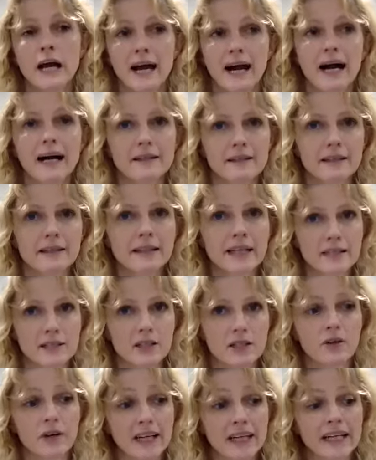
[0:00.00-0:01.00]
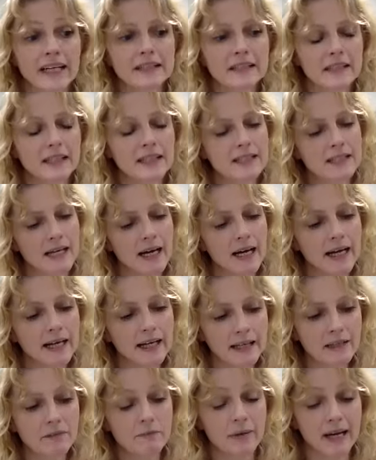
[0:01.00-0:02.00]
I think that's a great idea, because I
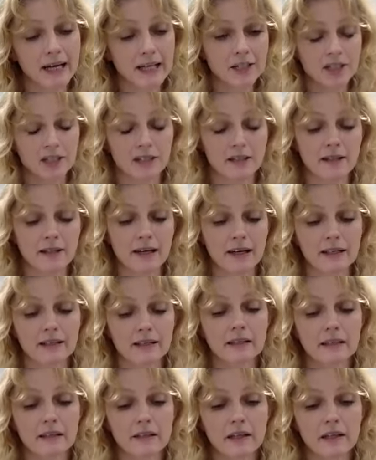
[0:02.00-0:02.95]
can imagine that